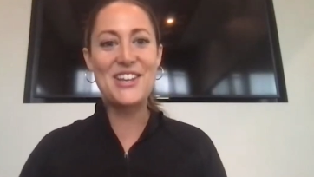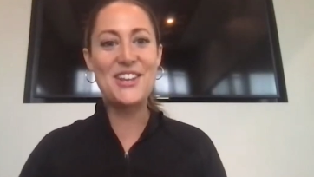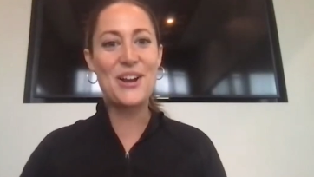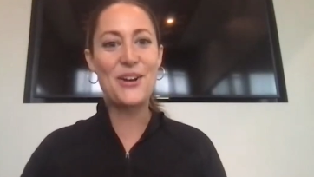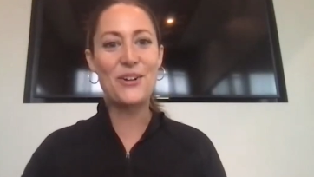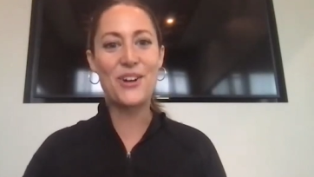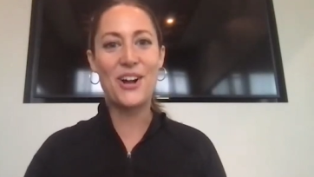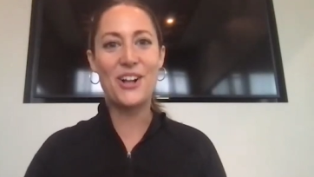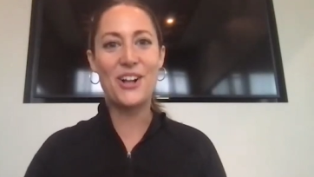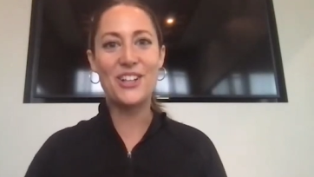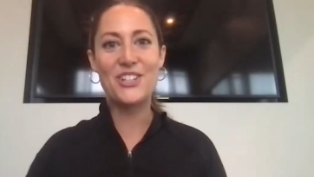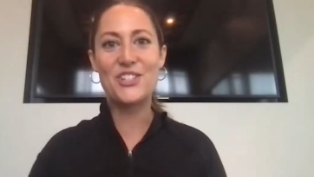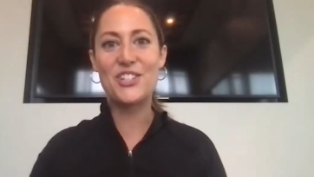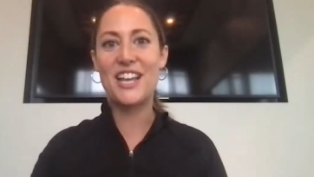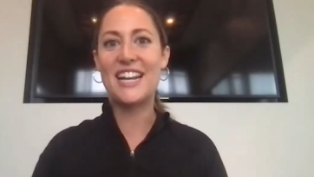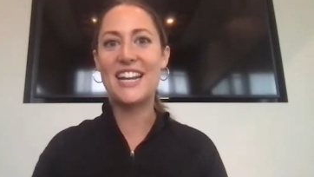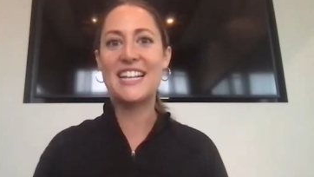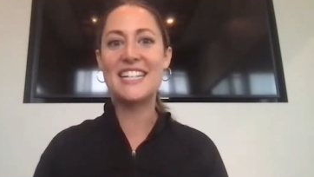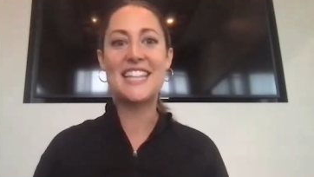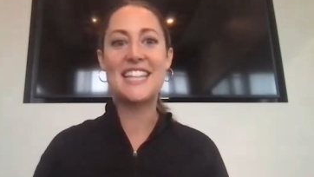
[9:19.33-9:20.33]
you know, college
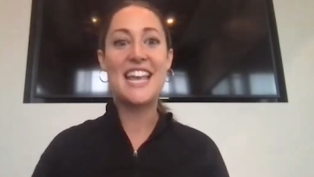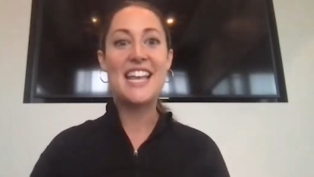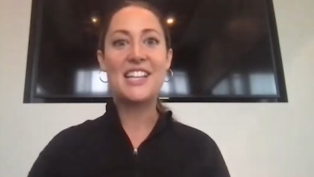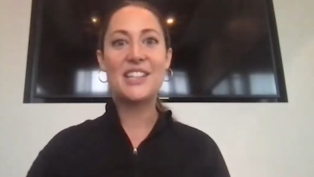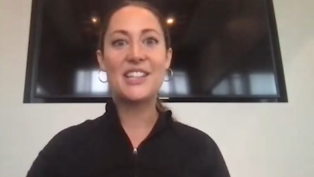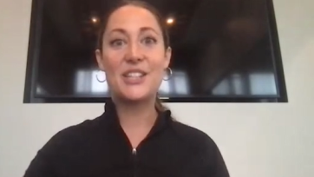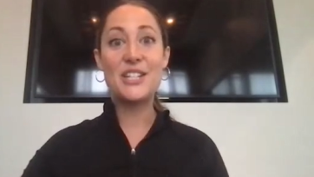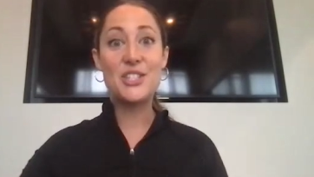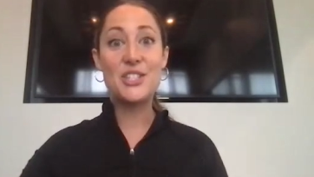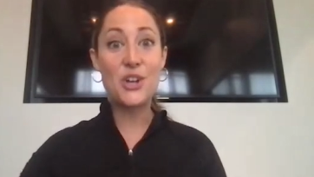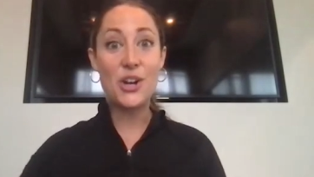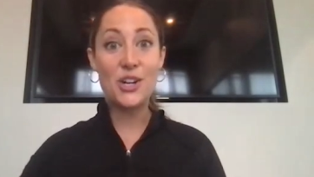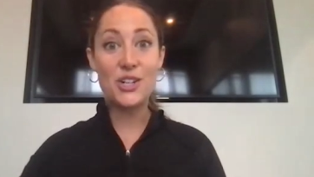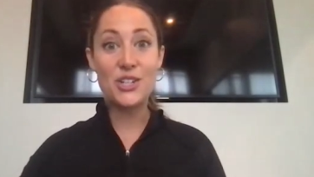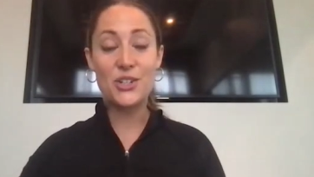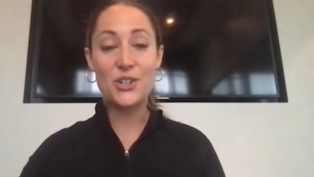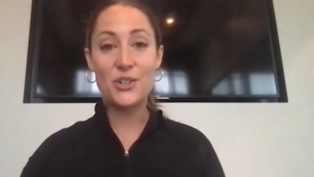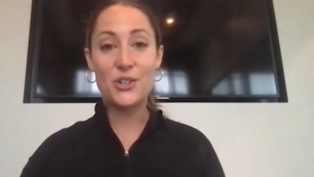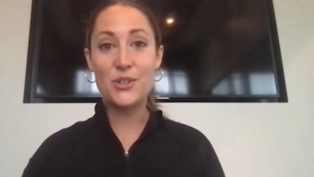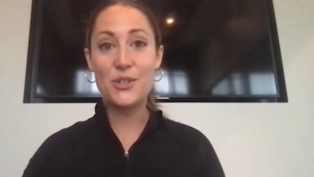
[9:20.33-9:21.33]
tennis. Let's talk to
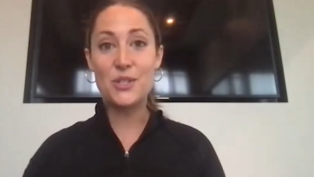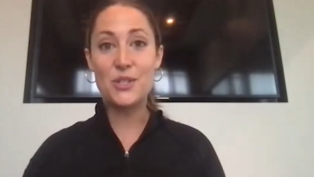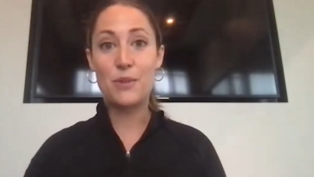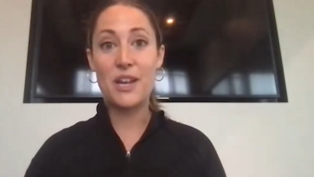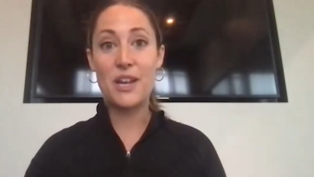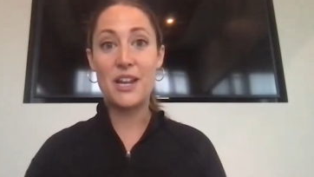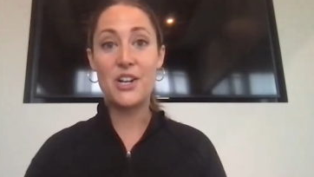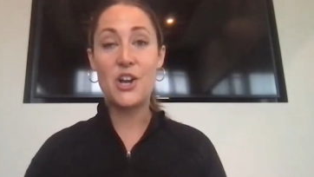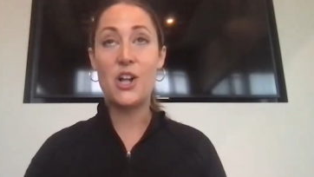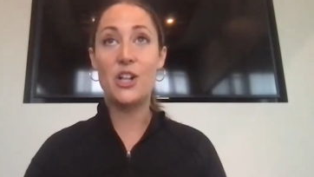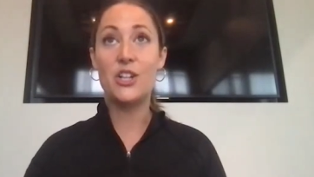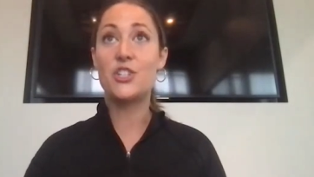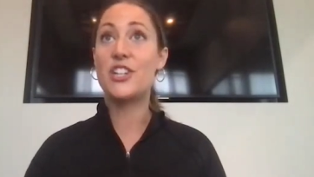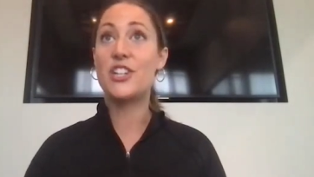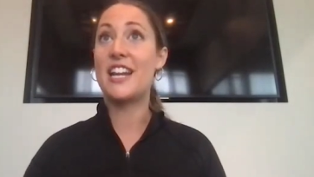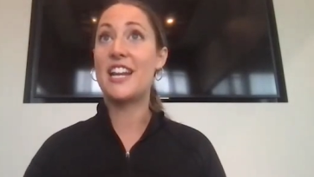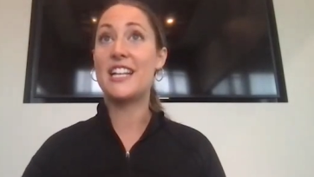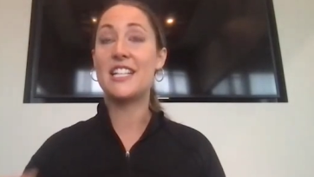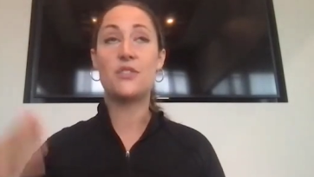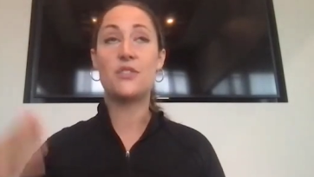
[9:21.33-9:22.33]
the girl who's played college
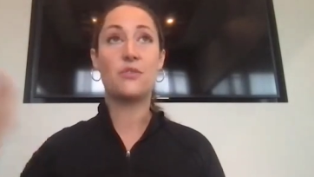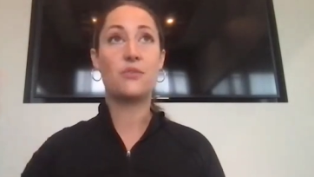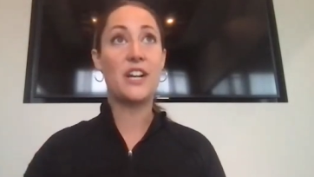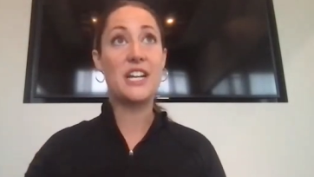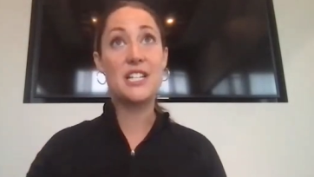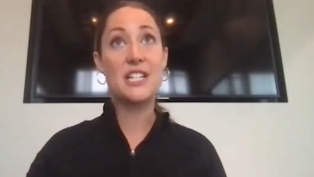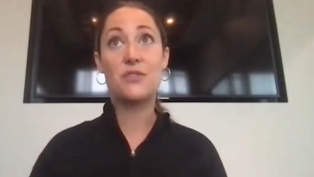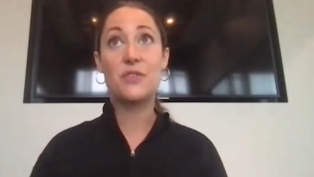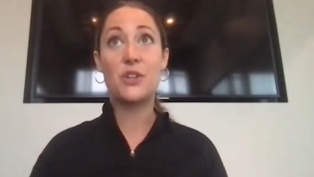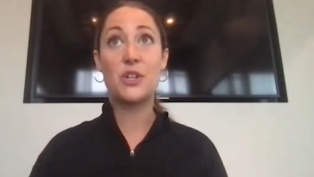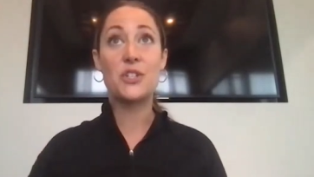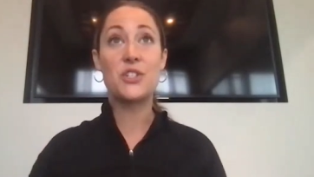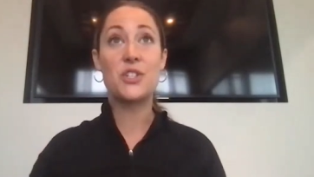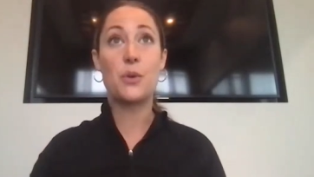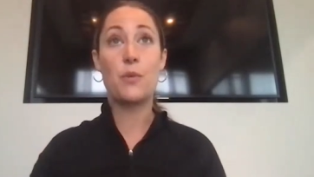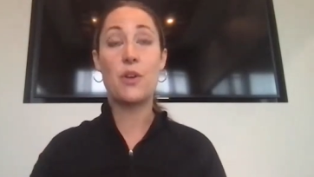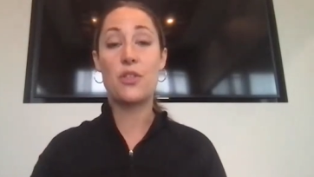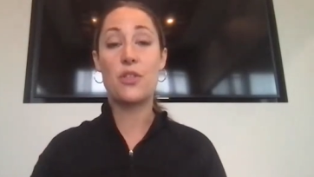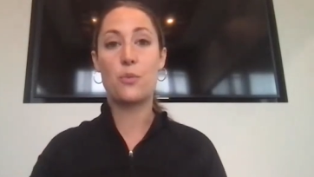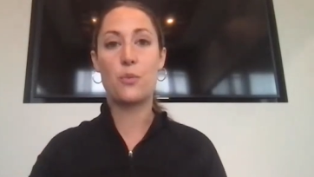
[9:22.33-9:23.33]
tennis, vice versa
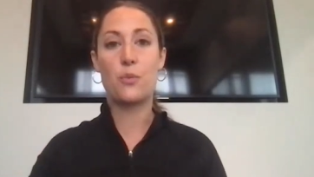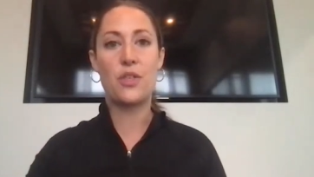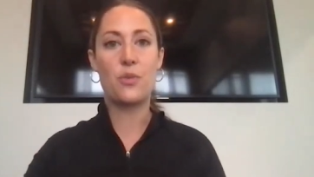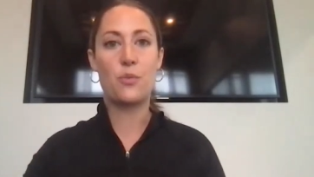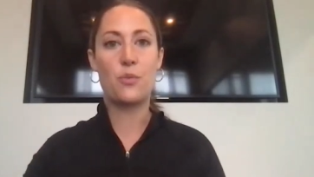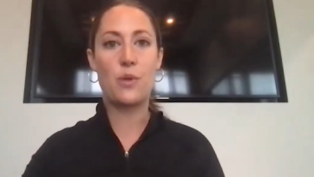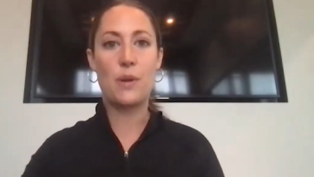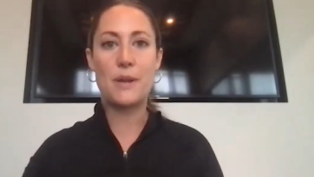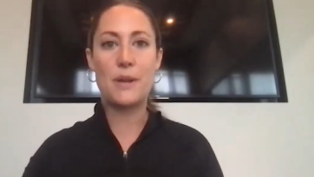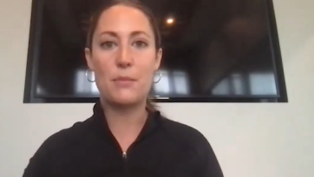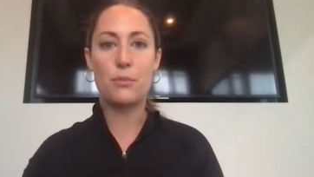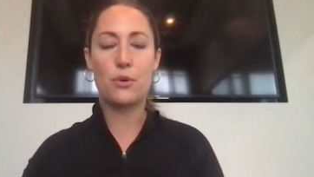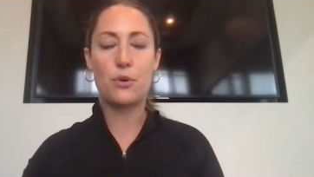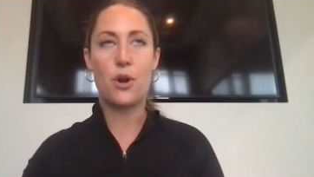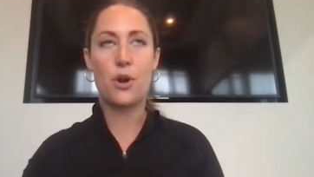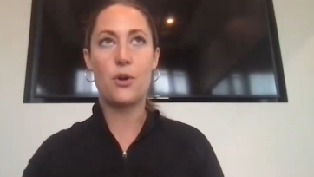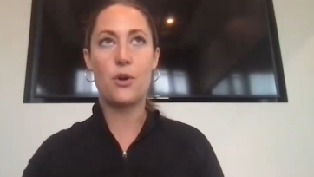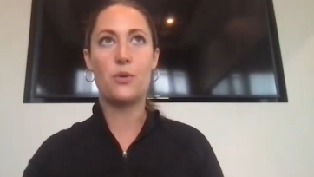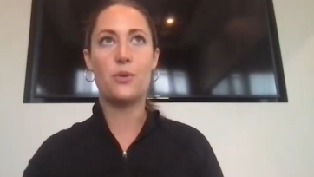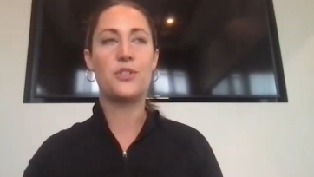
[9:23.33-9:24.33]
with with women
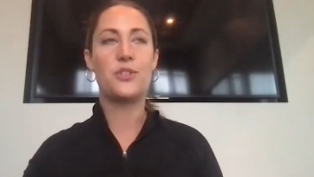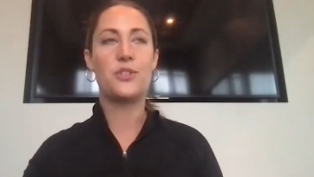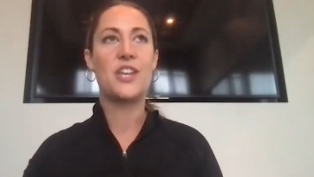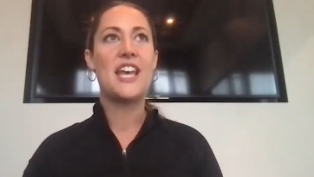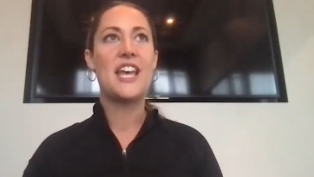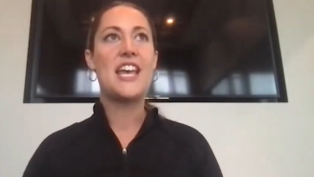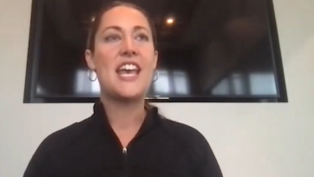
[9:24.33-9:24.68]
pros.